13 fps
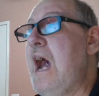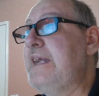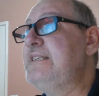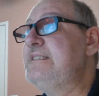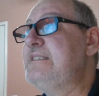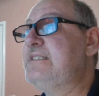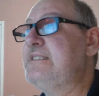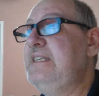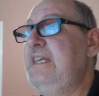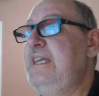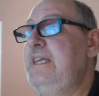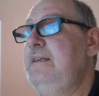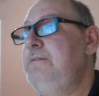can
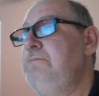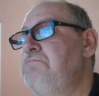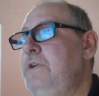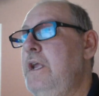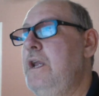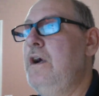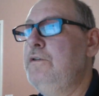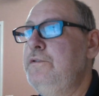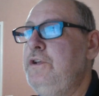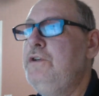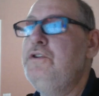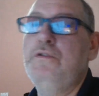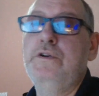see, you know,
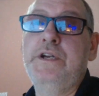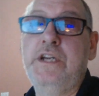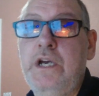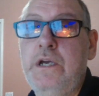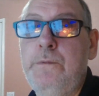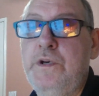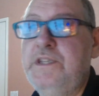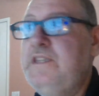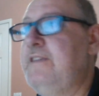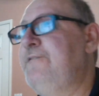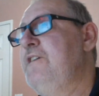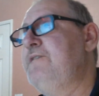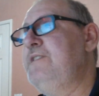you doing good with the
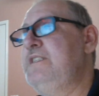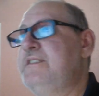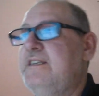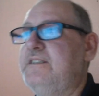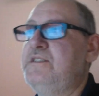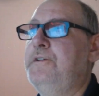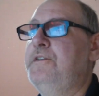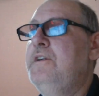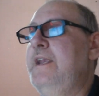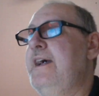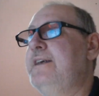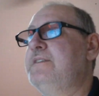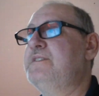
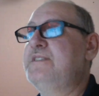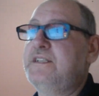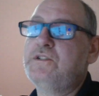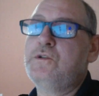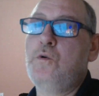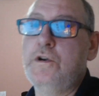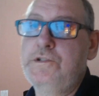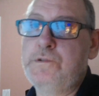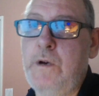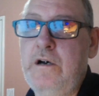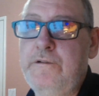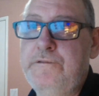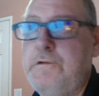5600X, 6-core,
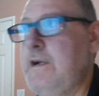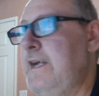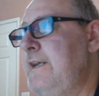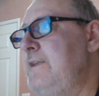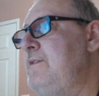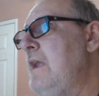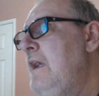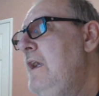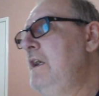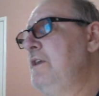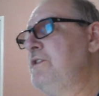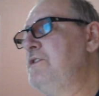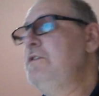12-thread,
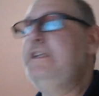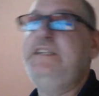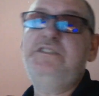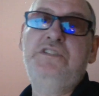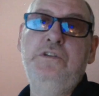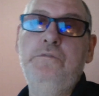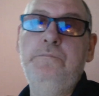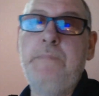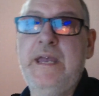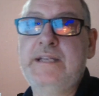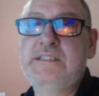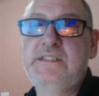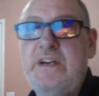32
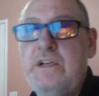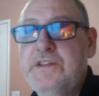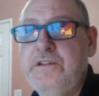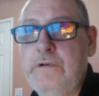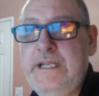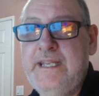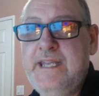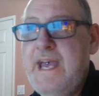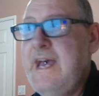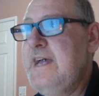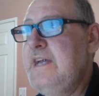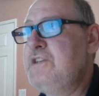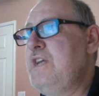megs of L3
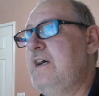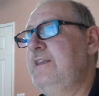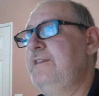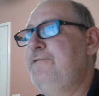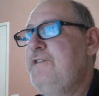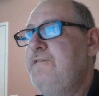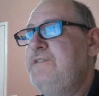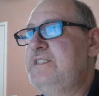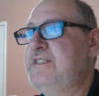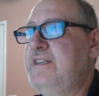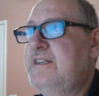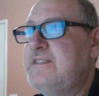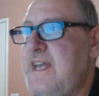cache on the
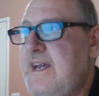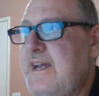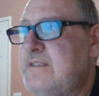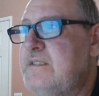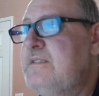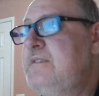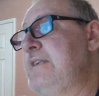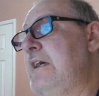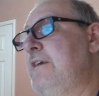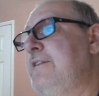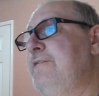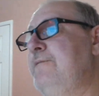56X. Now, the